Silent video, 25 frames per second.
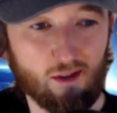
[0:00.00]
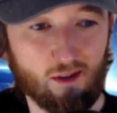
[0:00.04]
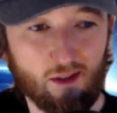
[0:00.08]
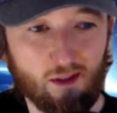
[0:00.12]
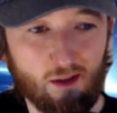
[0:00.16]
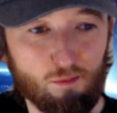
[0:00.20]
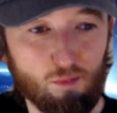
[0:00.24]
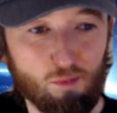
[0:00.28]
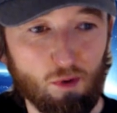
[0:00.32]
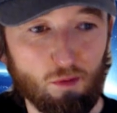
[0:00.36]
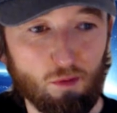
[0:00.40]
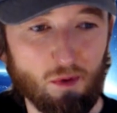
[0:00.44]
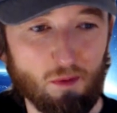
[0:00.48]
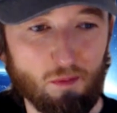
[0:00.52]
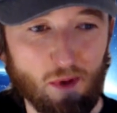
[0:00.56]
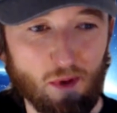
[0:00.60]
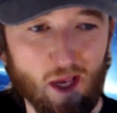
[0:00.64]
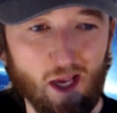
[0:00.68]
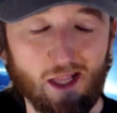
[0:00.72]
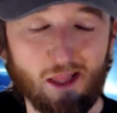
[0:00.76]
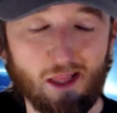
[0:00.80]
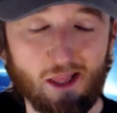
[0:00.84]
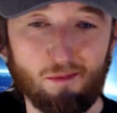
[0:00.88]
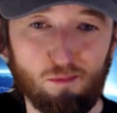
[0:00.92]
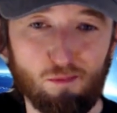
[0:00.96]
They'll probably be
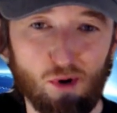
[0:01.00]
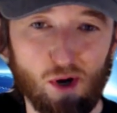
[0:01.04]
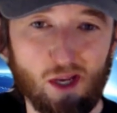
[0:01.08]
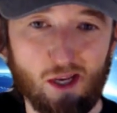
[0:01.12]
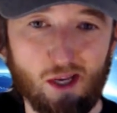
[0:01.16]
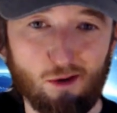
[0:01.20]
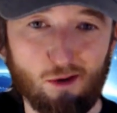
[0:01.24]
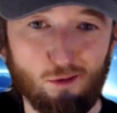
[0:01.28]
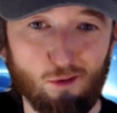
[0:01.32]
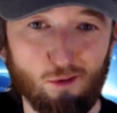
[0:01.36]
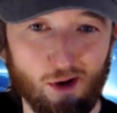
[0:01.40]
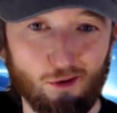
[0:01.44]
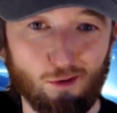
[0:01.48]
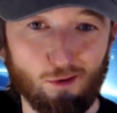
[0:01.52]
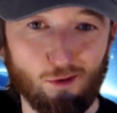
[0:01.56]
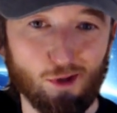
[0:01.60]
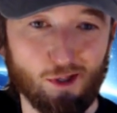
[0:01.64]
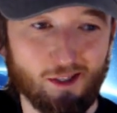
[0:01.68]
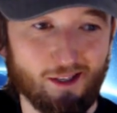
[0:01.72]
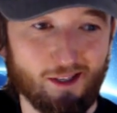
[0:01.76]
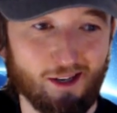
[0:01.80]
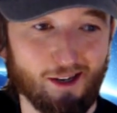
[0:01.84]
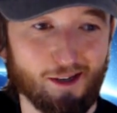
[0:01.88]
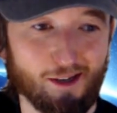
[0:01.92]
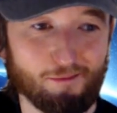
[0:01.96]
hitting the break one all the
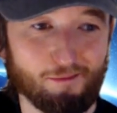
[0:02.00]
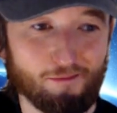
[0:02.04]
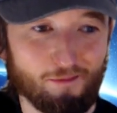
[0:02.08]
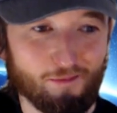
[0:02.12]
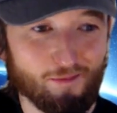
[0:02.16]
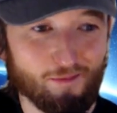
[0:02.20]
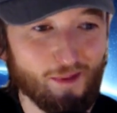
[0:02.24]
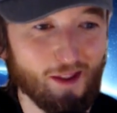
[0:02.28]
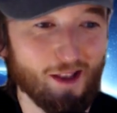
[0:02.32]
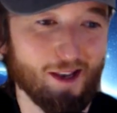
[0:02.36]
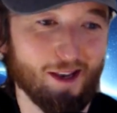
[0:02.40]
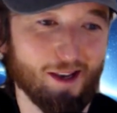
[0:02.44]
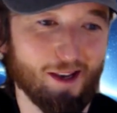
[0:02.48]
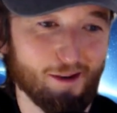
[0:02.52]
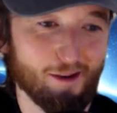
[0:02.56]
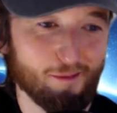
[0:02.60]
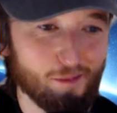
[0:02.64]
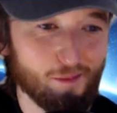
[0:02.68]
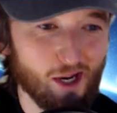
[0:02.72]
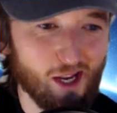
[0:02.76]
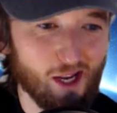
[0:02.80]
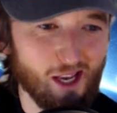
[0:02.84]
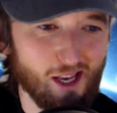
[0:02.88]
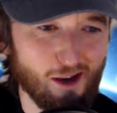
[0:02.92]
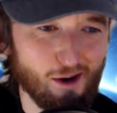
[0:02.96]
time,
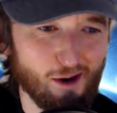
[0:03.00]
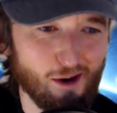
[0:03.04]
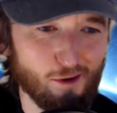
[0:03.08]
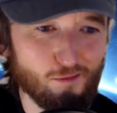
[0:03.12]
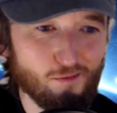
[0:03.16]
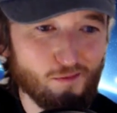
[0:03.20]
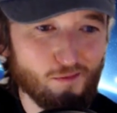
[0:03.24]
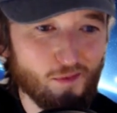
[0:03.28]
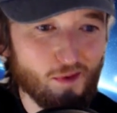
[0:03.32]
but hey ho.